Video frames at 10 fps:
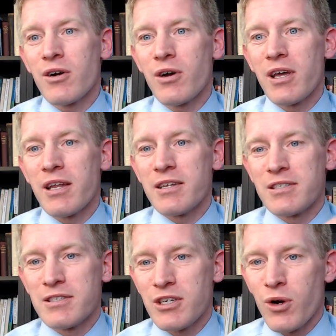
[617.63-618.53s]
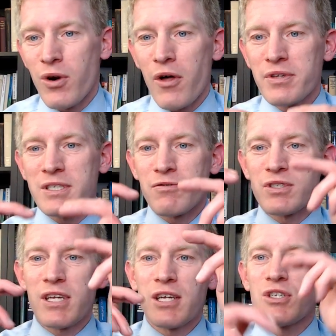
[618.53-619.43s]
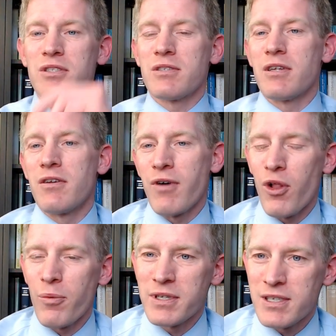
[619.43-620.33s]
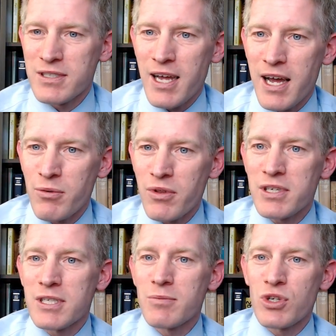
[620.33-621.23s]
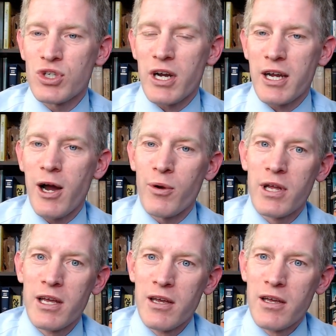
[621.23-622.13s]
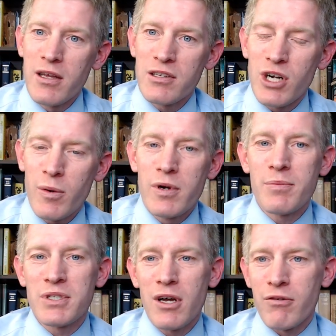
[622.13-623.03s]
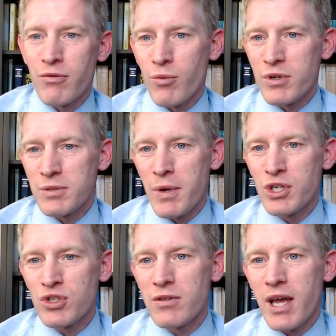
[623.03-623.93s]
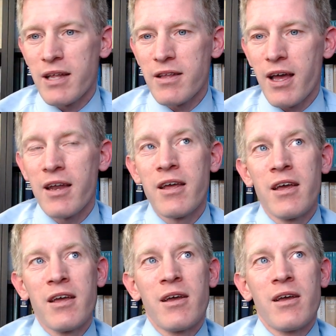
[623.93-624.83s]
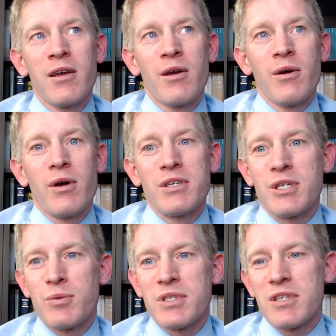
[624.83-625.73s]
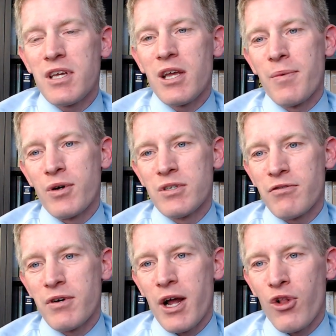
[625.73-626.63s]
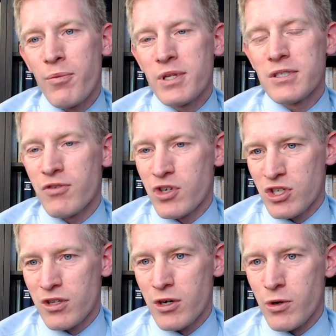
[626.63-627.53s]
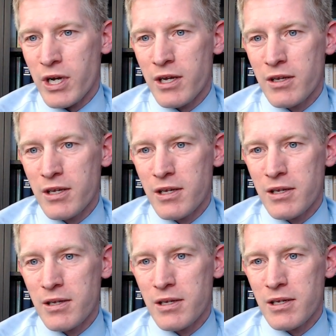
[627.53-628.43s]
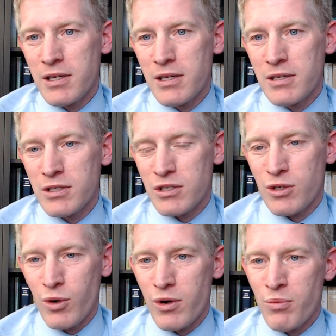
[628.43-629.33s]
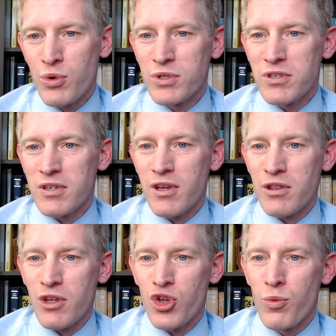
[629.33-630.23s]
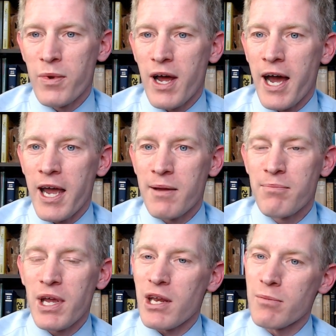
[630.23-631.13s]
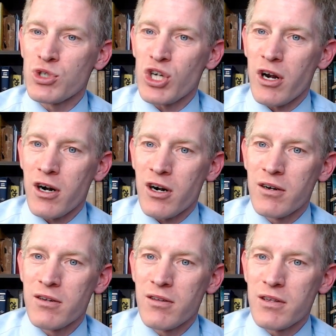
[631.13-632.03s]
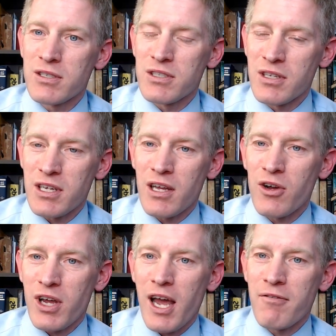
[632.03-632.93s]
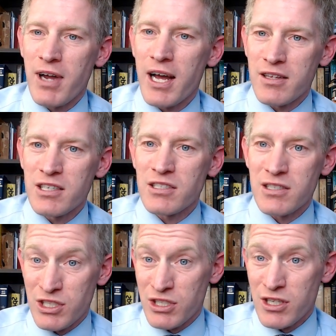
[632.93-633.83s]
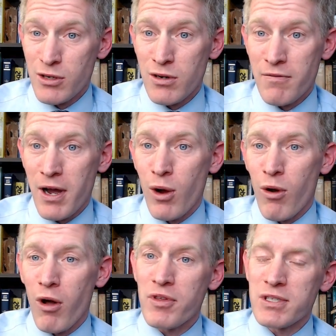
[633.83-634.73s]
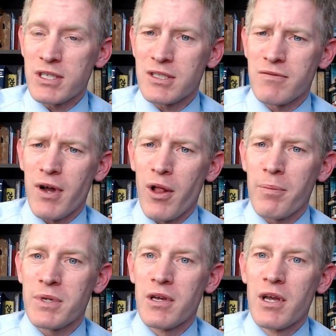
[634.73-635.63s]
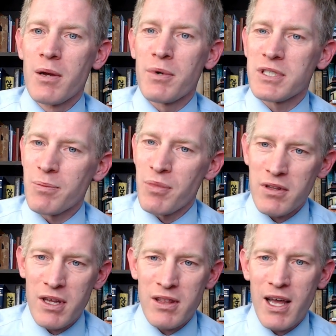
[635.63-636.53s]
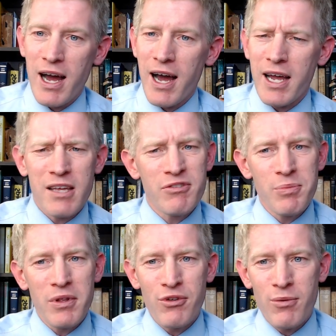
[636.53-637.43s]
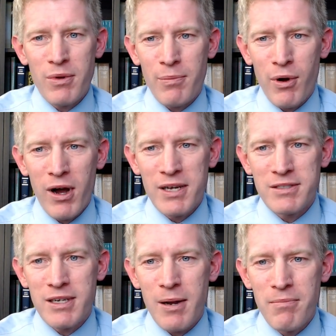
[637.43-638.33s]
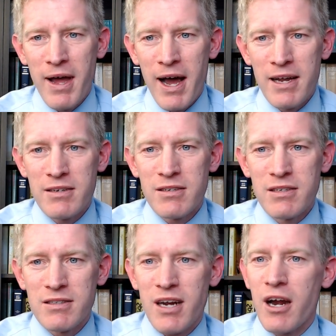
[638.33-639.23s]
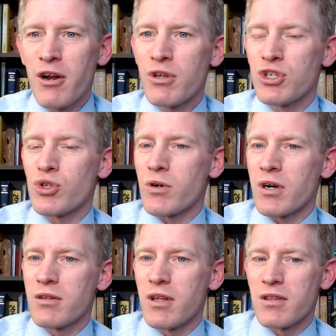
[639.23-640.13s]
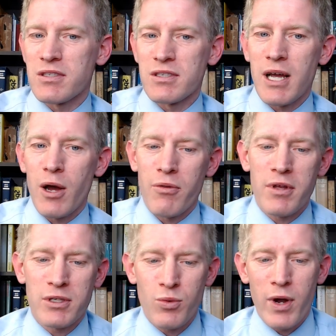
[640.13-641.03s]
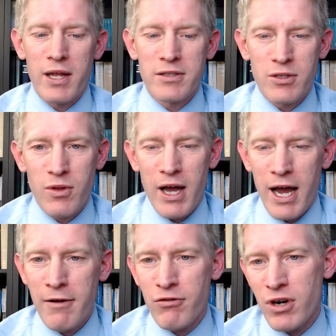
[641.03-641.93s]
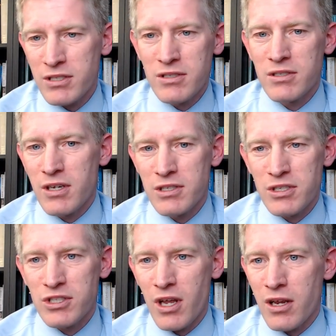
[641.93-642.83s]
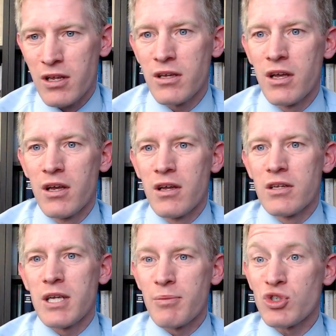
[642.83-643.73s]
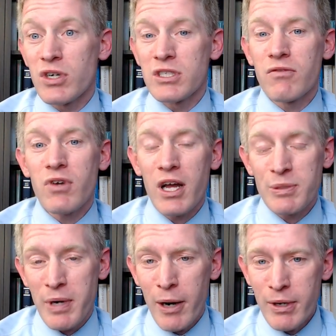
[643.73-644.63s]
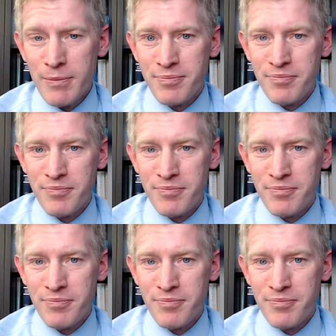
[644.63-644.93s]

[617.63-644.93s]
and to, to go to all these different stages in development does not really seem to check out. I think Darwin himself once mentioned that that as he was thinking about different elements of his theory, he just to quote him loosely, the, the human eye made him shudder. Just thinking, okay, I've got this this theory of how all these things developed, but something like the eye gives me a little bit of pause that I'm not entirely sure that this is how things went. So the eye for us is, is a stunning demonstration of God's power,